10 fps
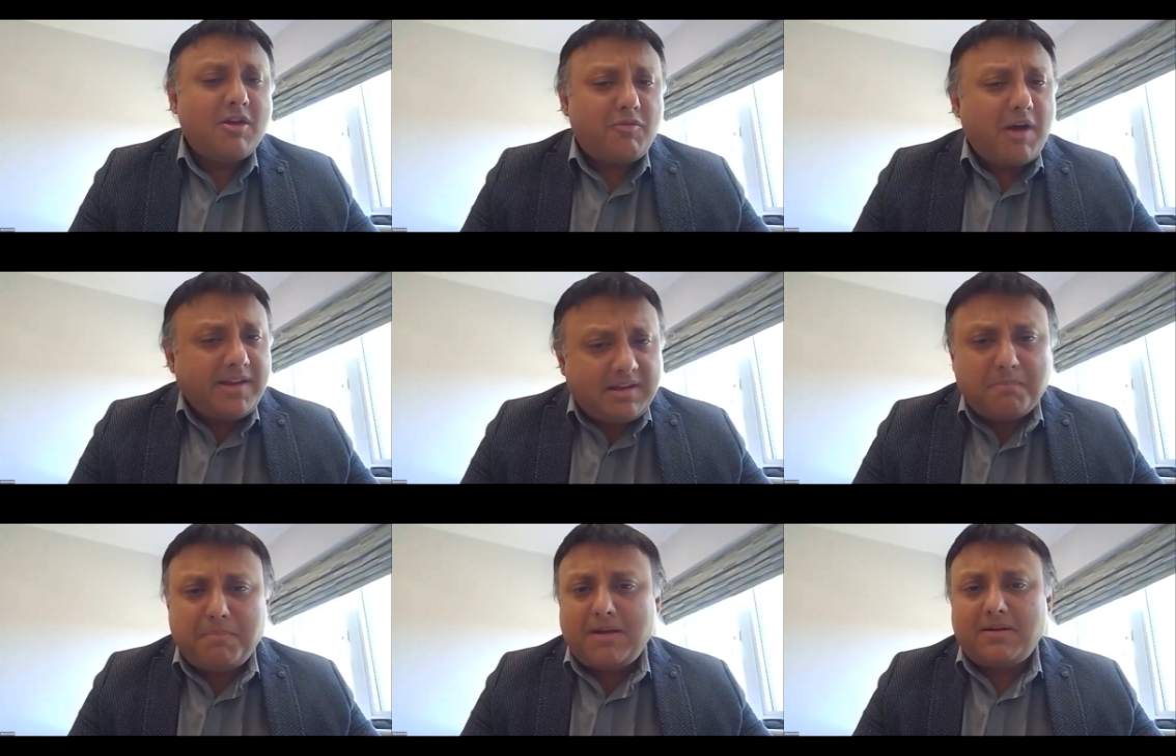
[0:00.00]
quite
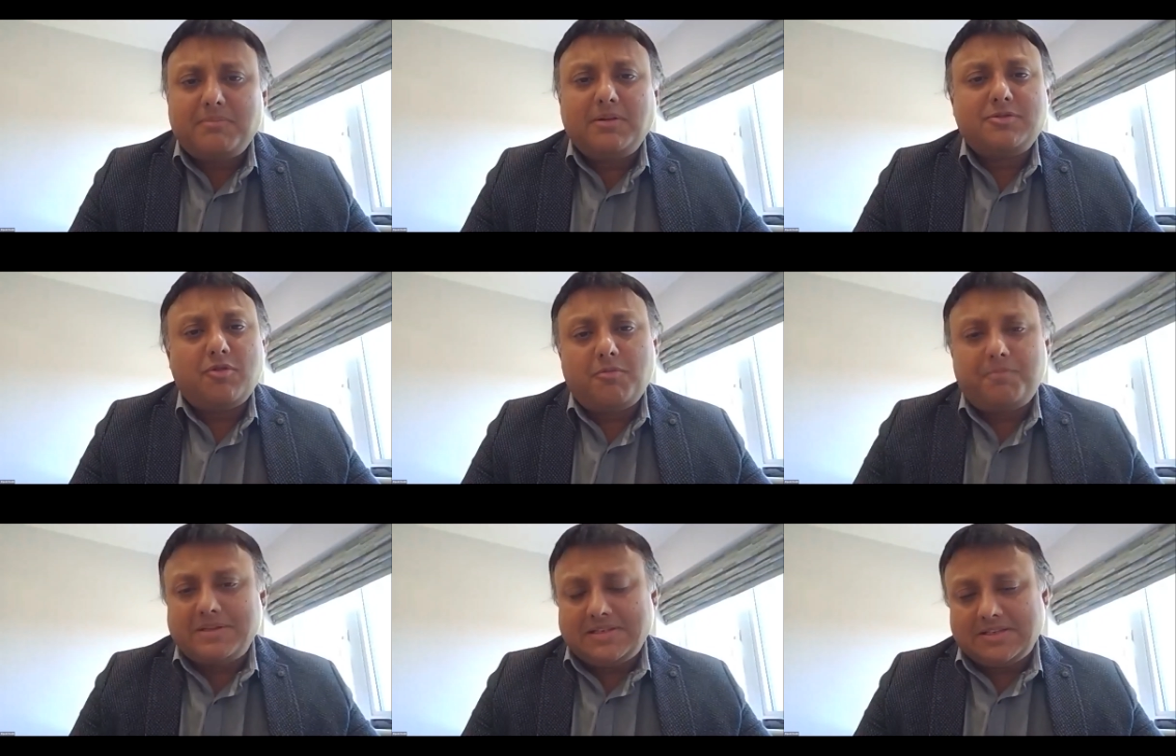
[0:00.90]
comparable to
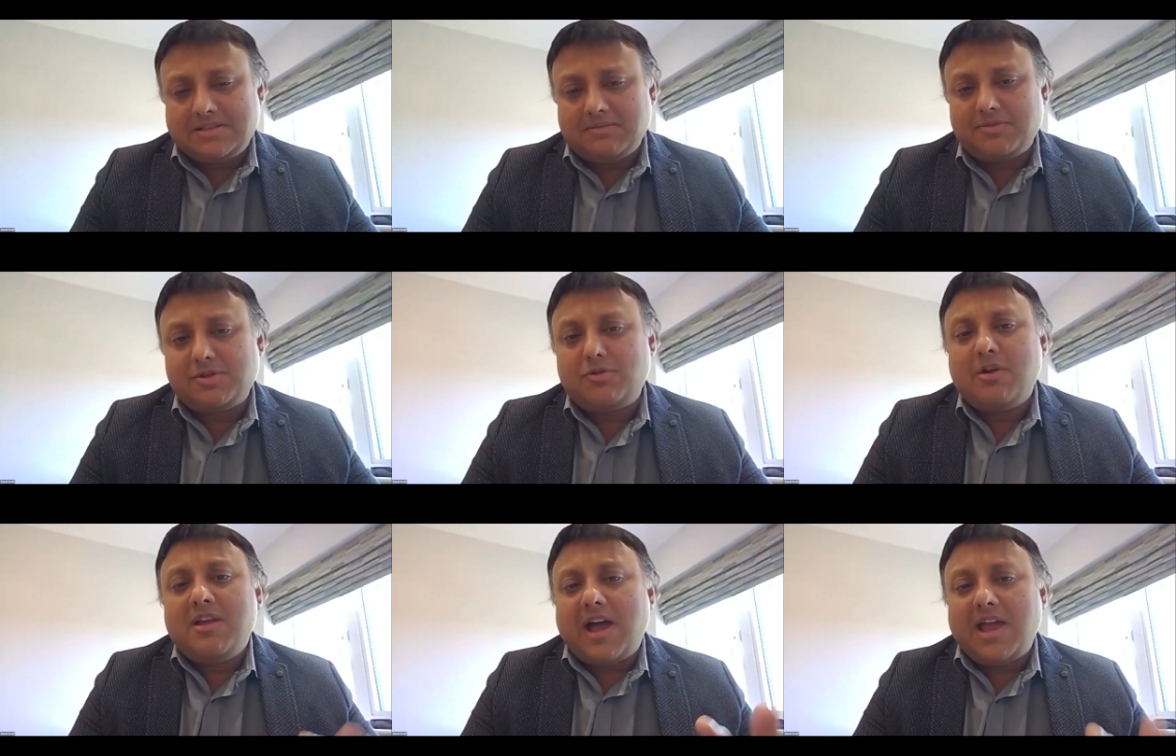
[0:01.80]
open systems. So
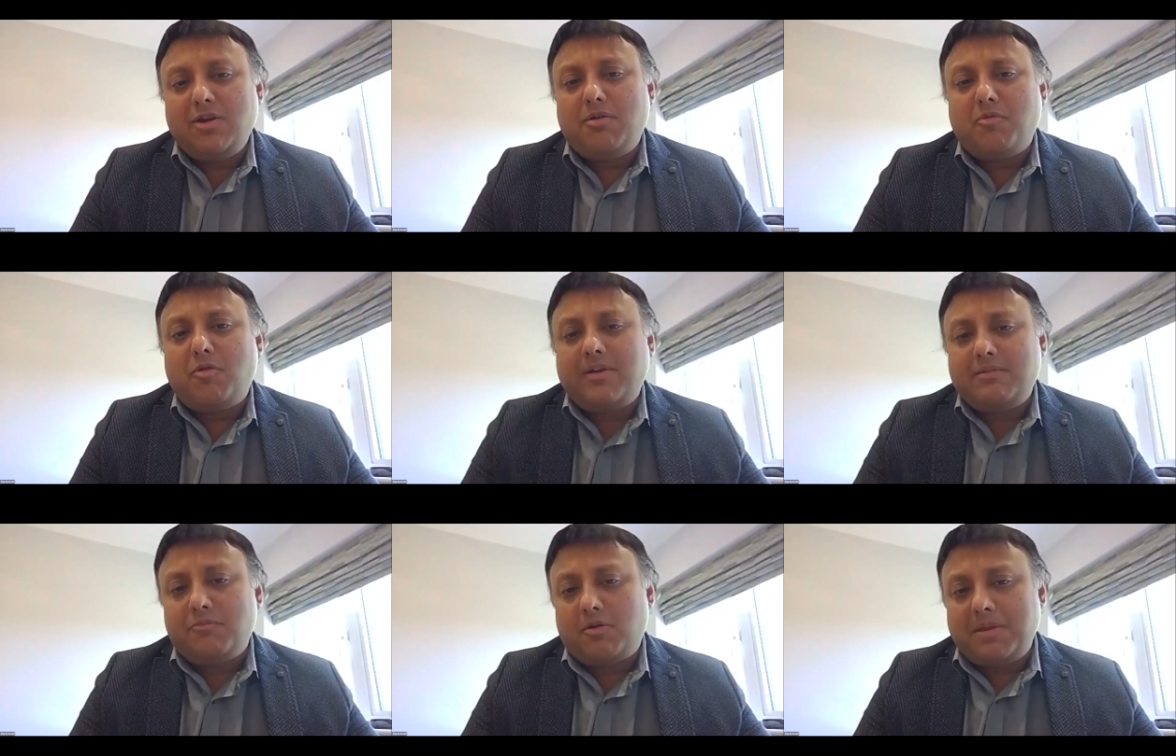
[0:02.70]
I know more and
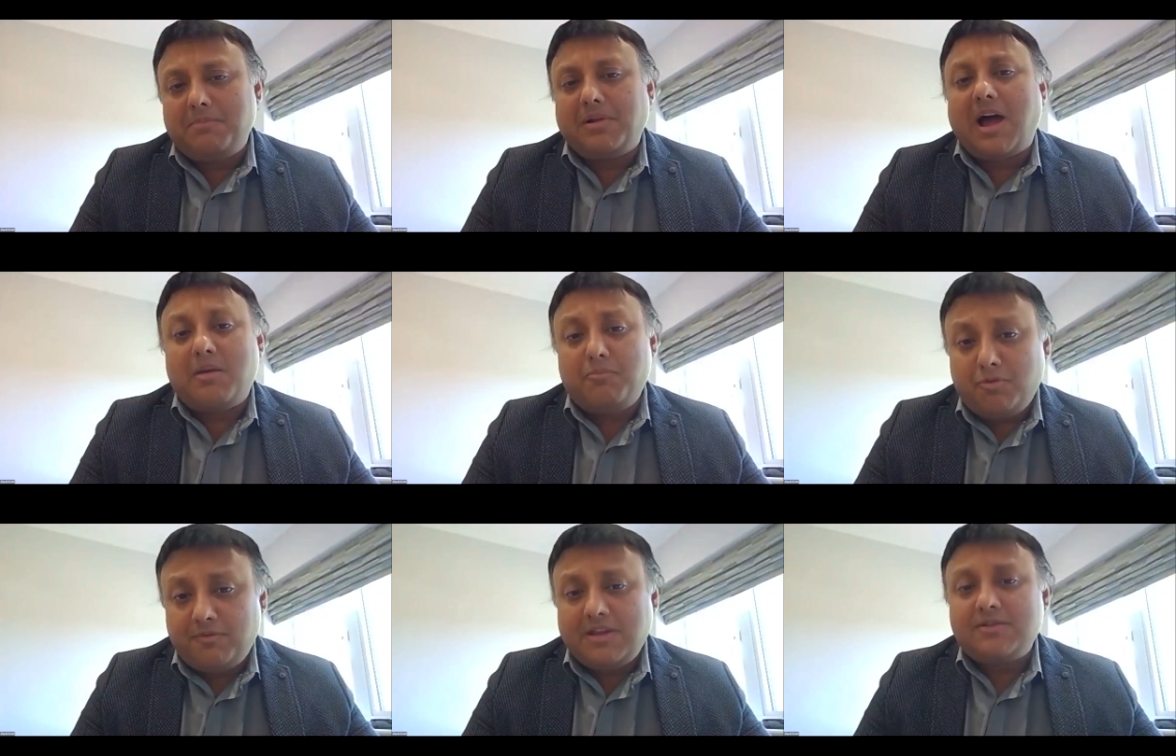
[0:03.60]
more people are
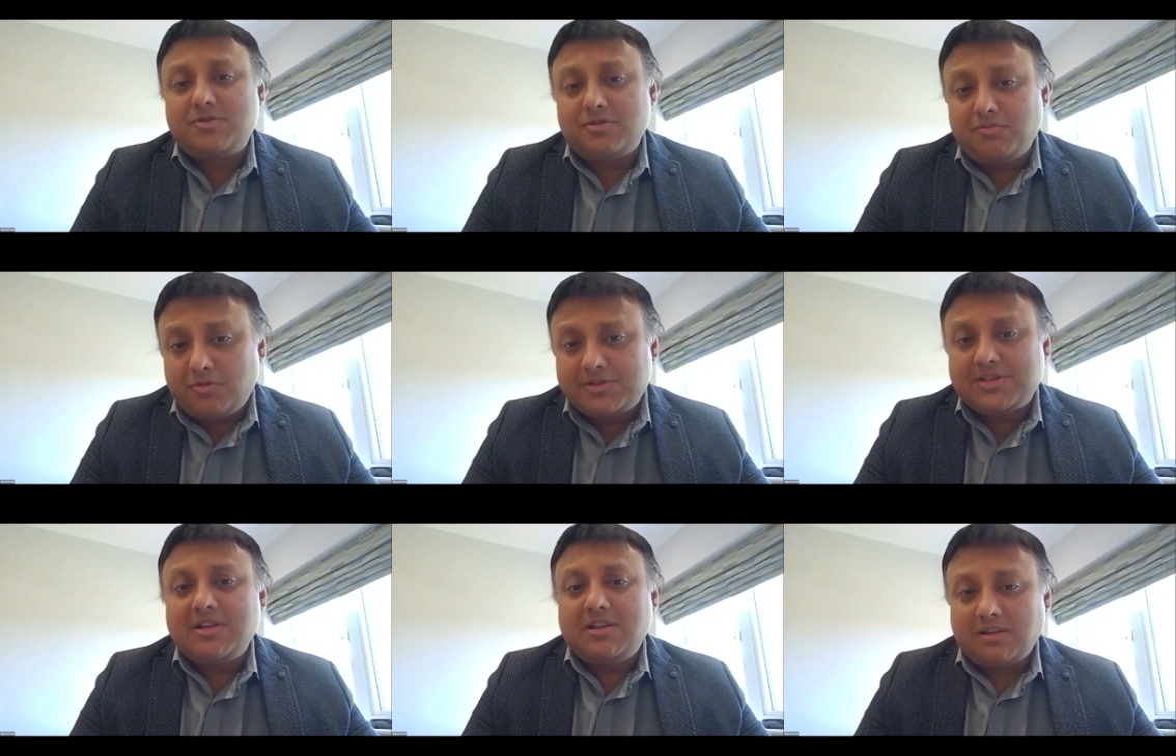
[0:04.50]
moving towards
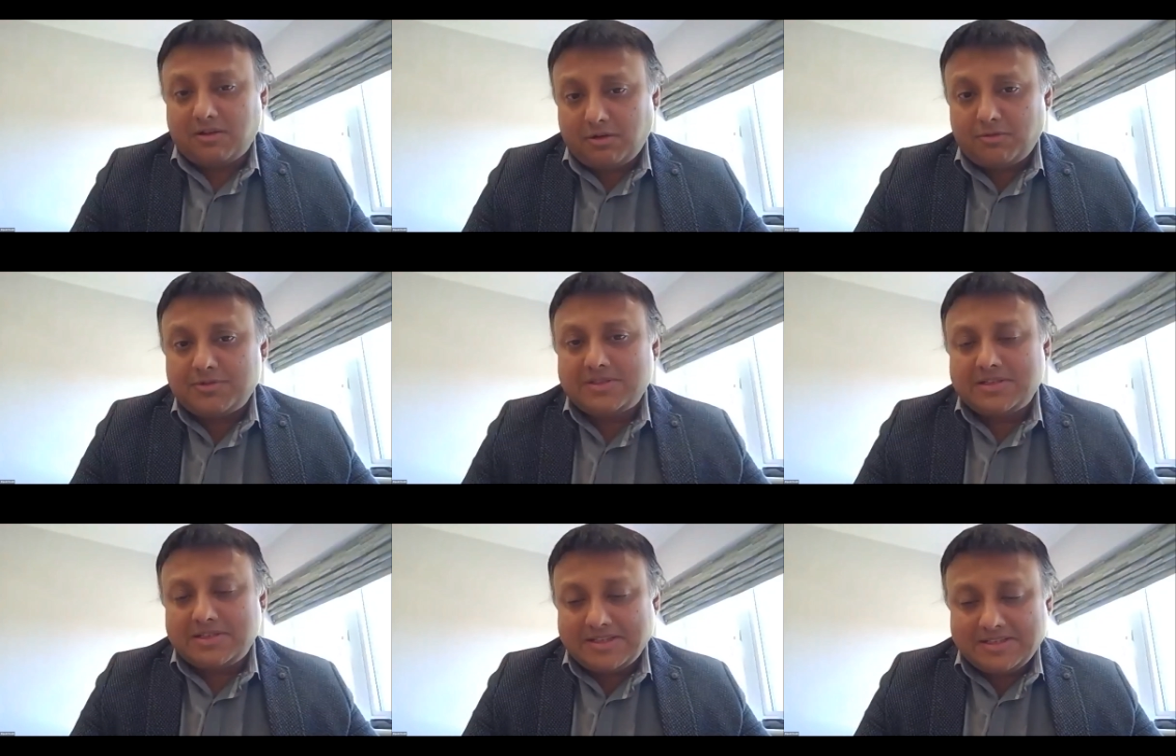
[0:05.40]
the closed
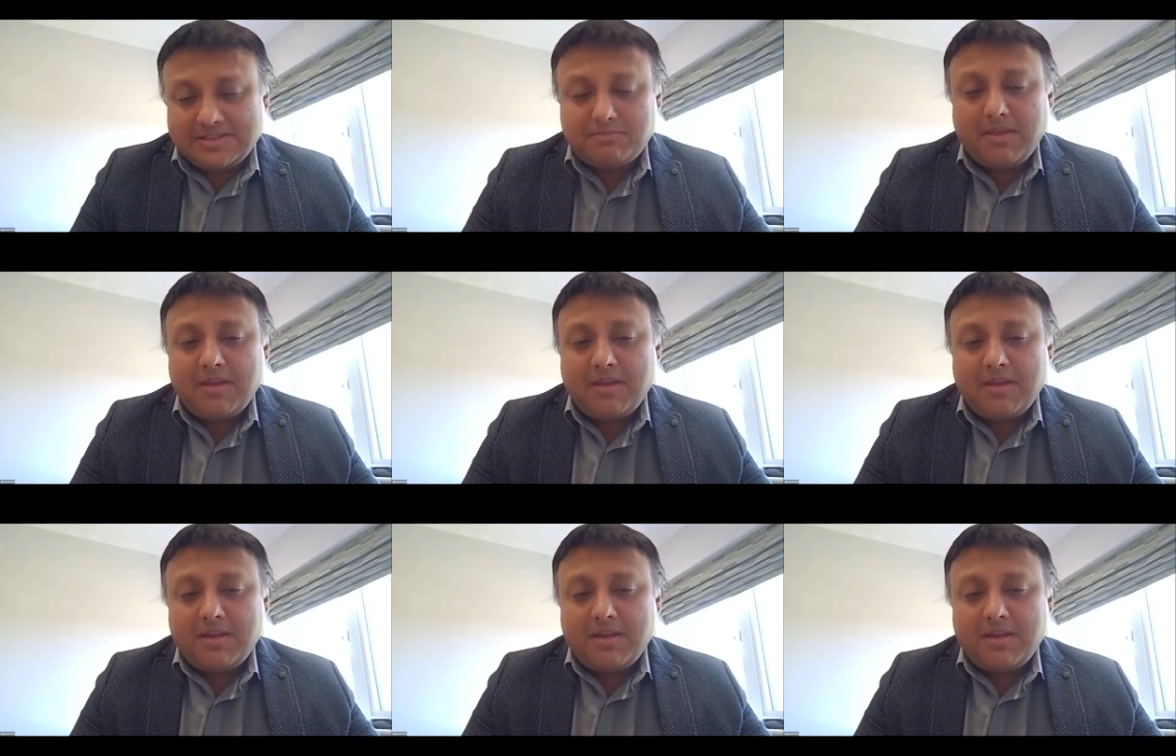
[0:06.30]
system.